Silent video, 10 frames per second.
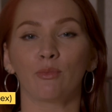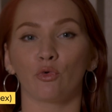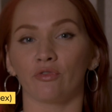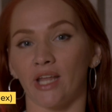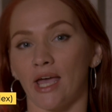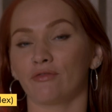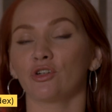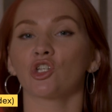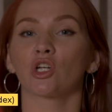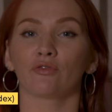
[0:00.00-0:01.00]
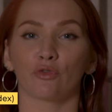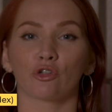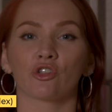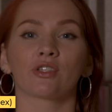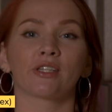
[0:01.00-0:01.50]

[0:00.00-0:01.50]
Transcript: Moving Average Convergence